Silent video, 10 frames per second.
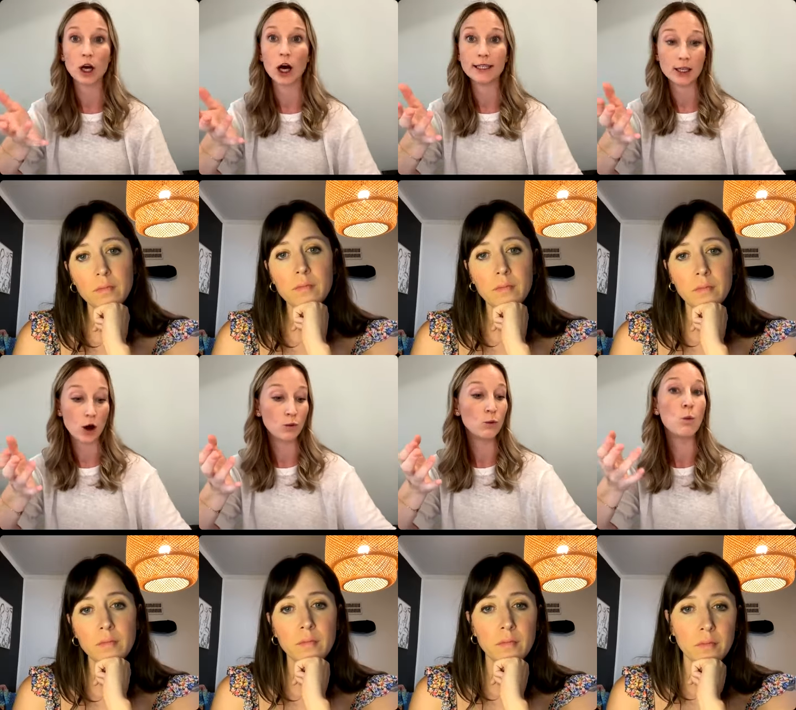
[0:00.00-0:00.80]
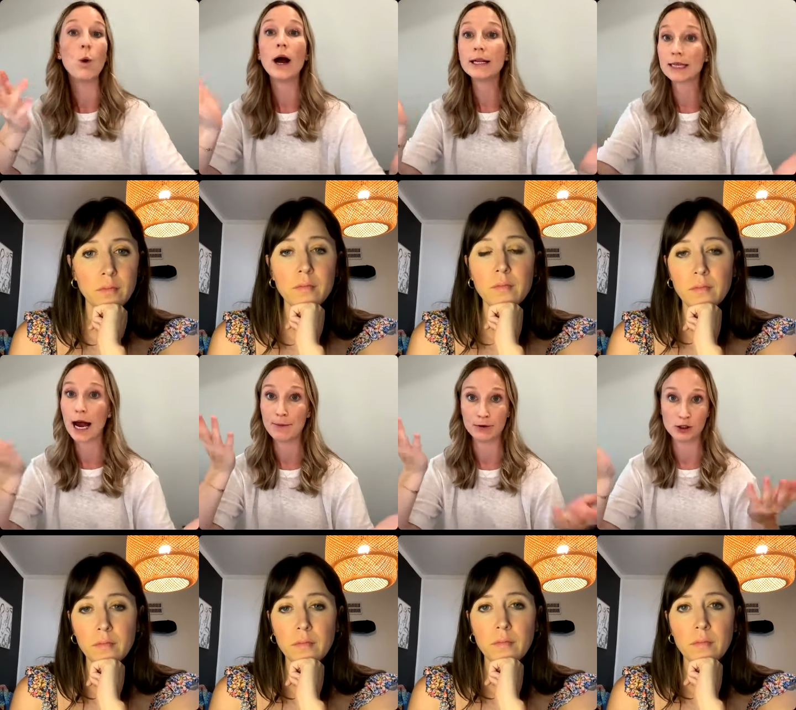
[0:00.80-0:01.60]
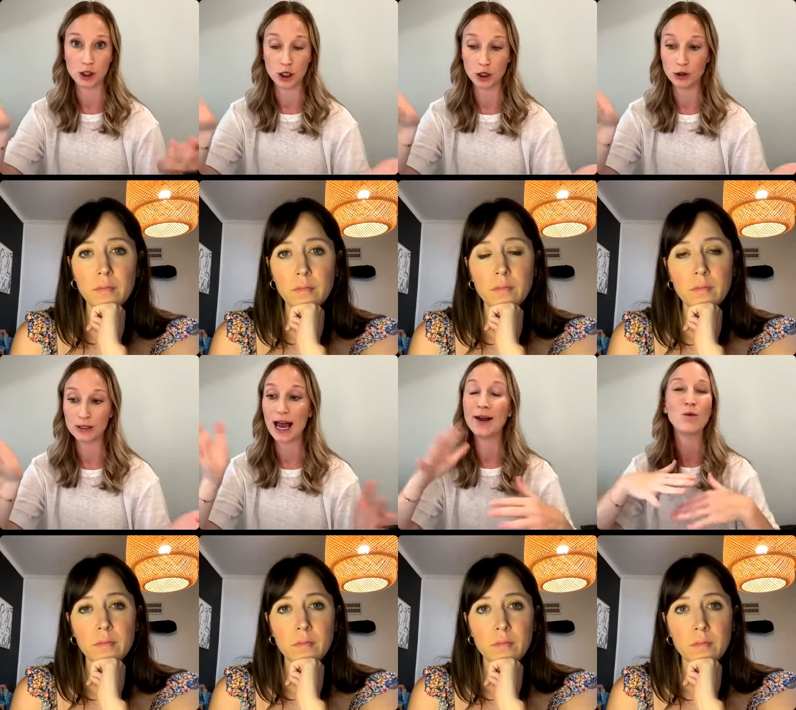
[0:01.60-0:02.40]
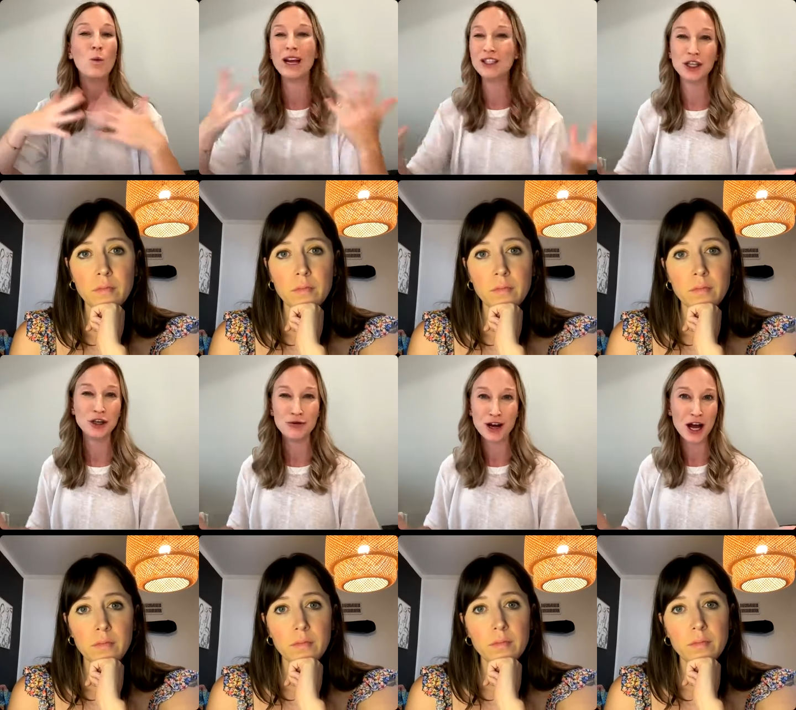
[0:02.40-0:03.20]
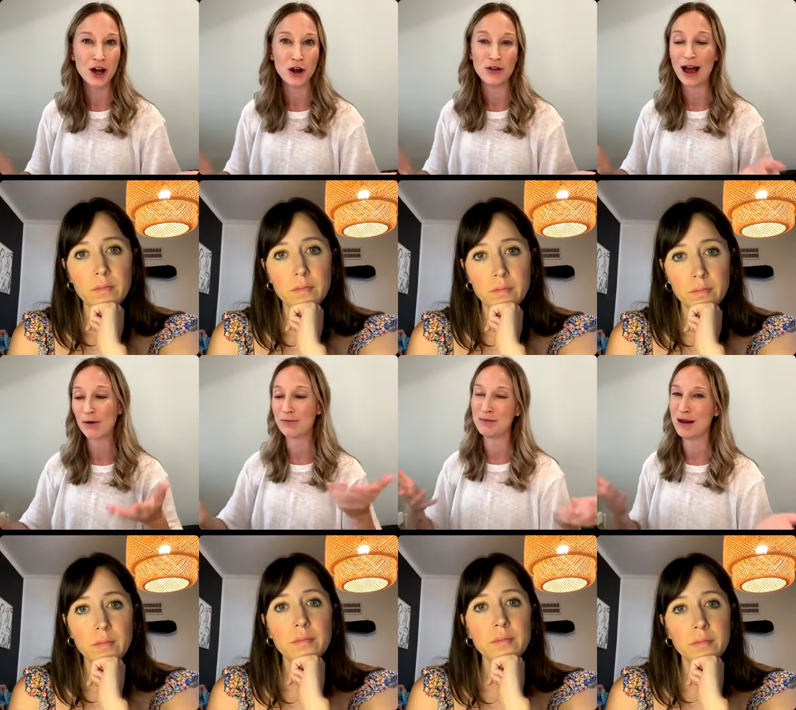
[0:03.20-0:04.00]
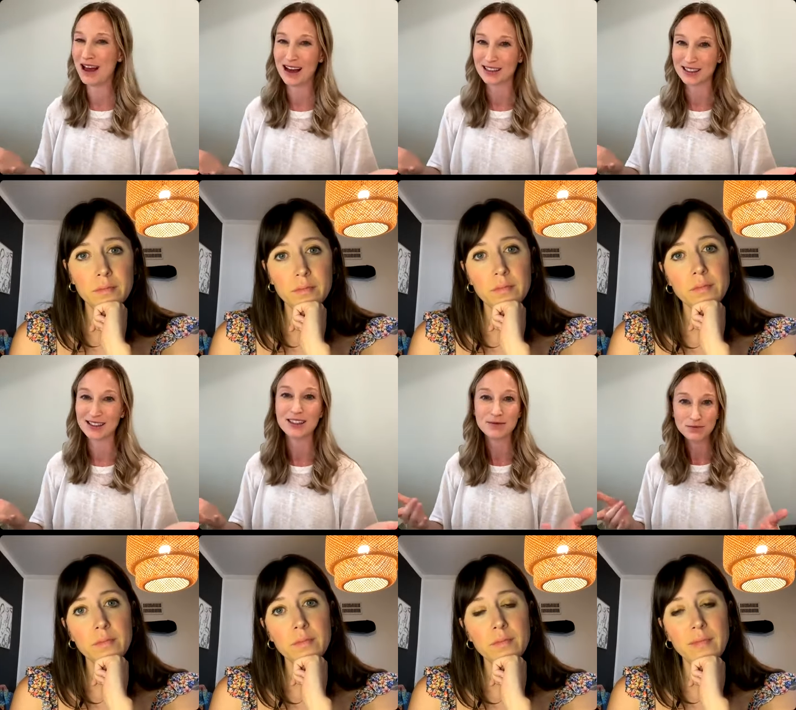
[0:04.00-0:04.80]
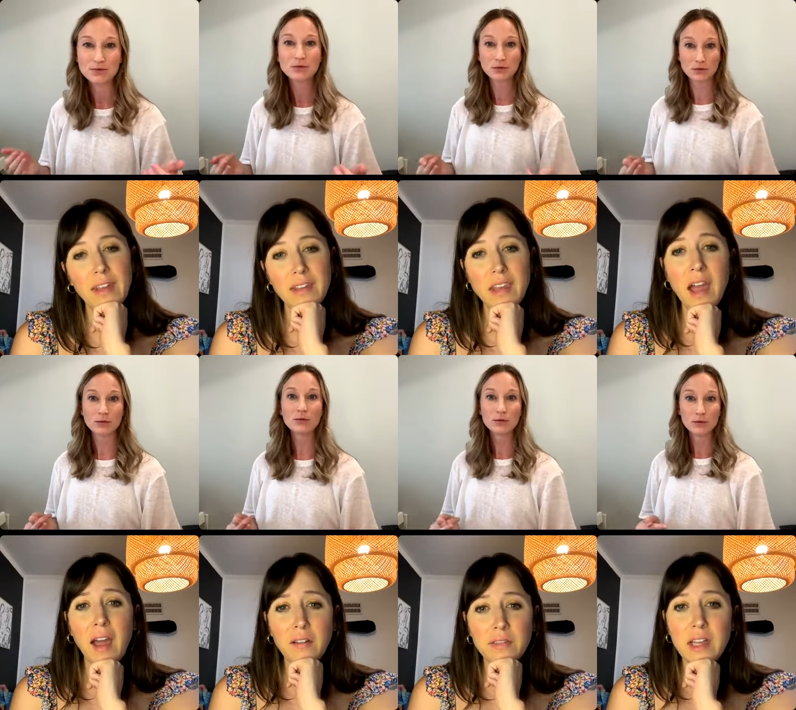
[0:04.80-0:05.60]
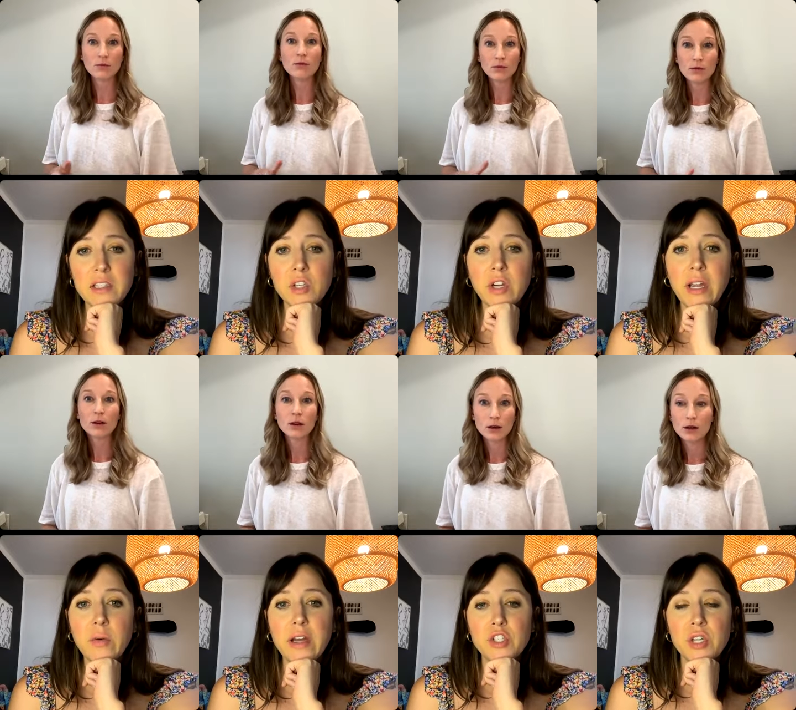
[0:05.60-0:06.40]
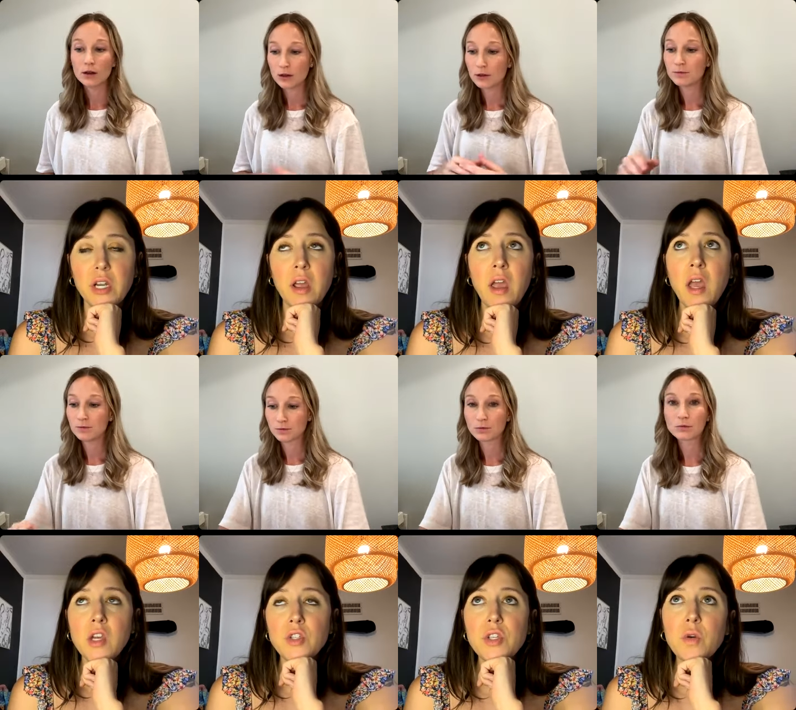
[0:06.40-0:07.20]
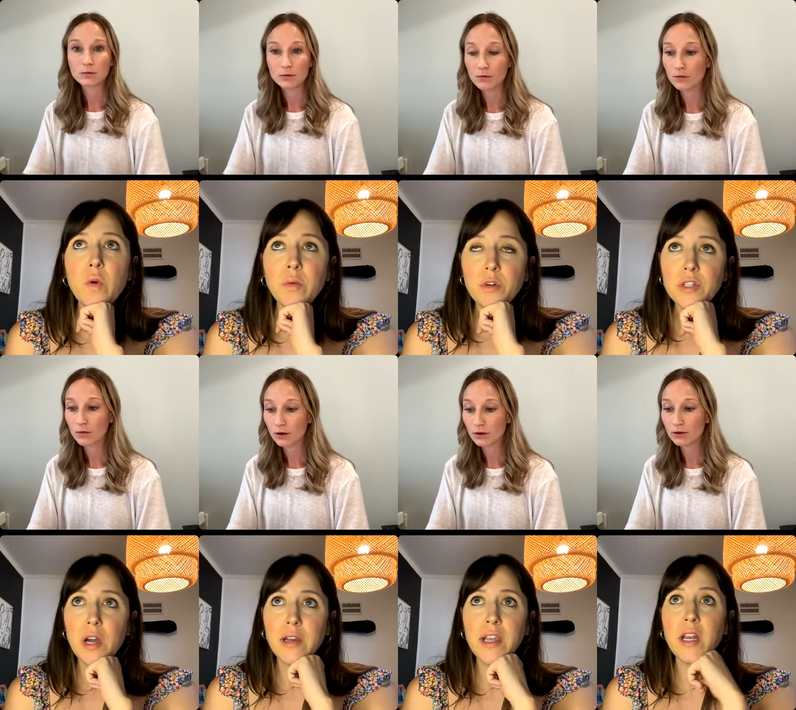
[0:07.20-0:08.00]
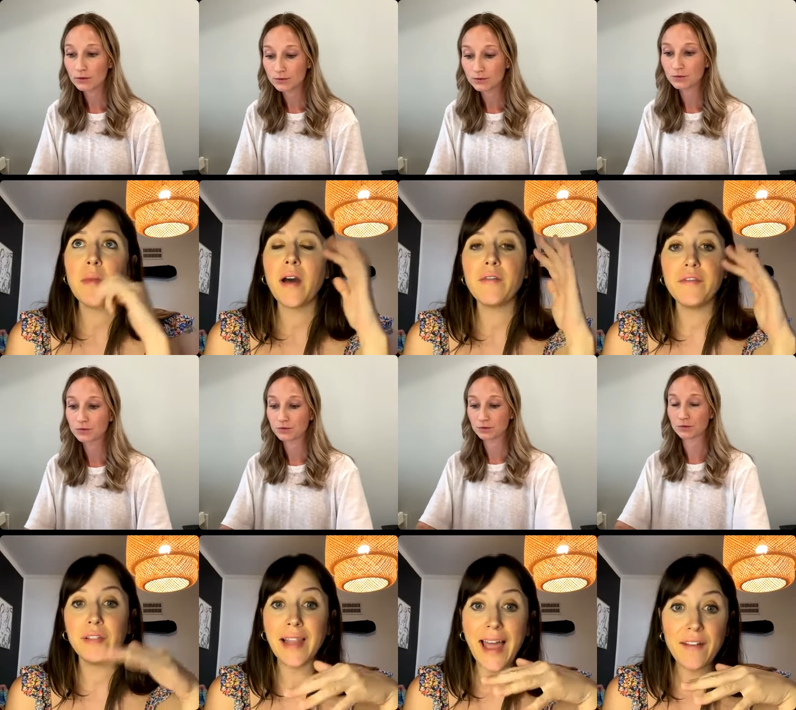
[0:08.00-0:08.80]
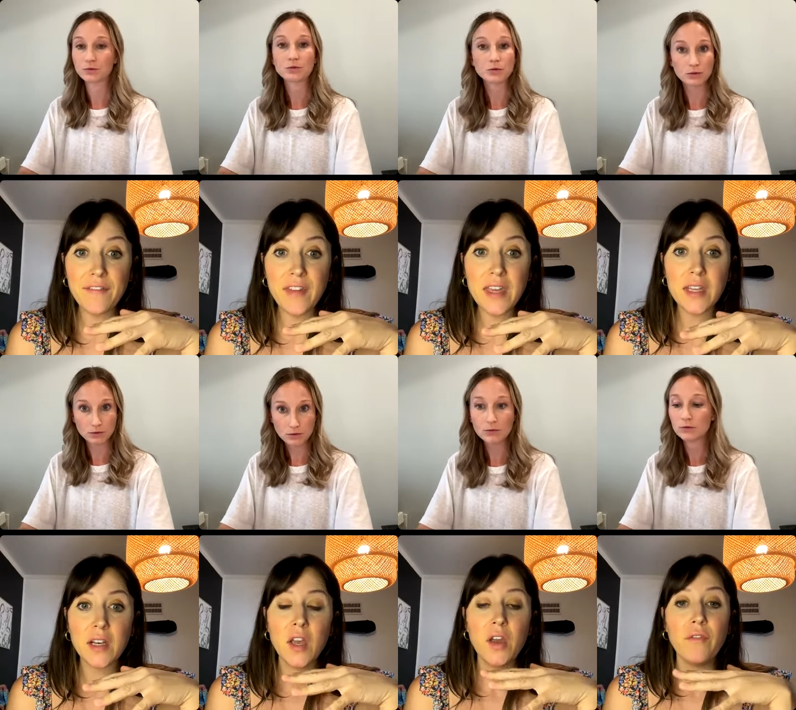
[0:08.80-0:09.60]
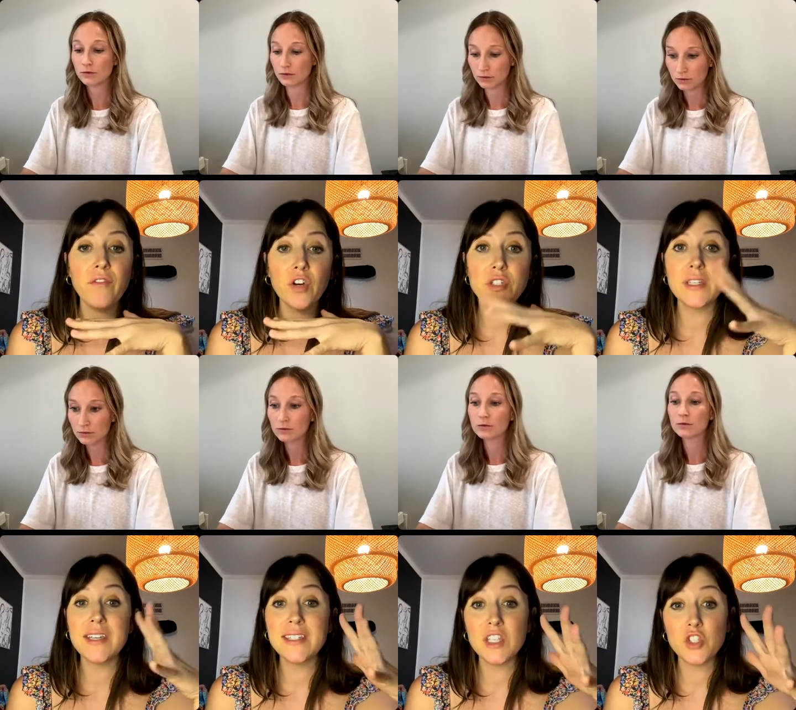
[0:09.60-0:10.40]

Speaker 1: thoughts on what type of shoes and when do you know that would be best?
Speaker 2: Yeah, that's a great question. So when we're talking about flat feet, versus